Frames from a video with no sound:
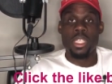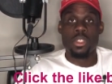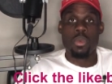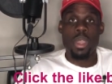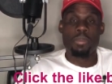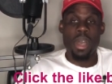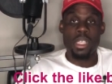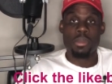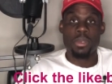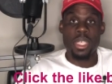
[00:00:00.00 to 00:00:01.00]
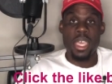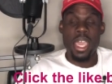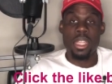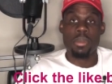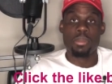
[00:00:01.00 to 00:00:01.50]
it's quite possible that
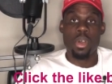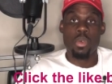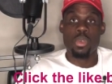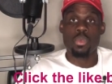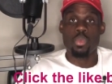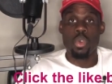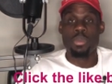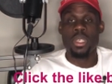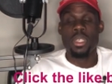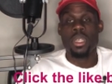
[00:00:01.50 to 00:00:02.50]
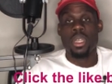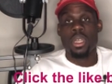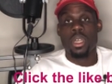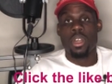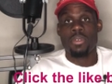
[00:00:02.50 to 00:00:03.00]
Alec Baldwin will be
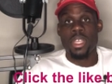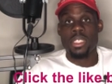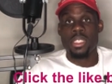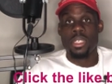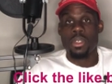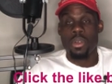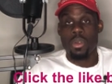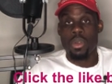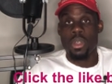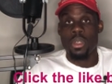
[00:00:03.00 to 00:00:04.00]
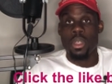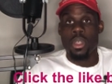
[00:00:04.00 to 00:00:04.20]
arrested on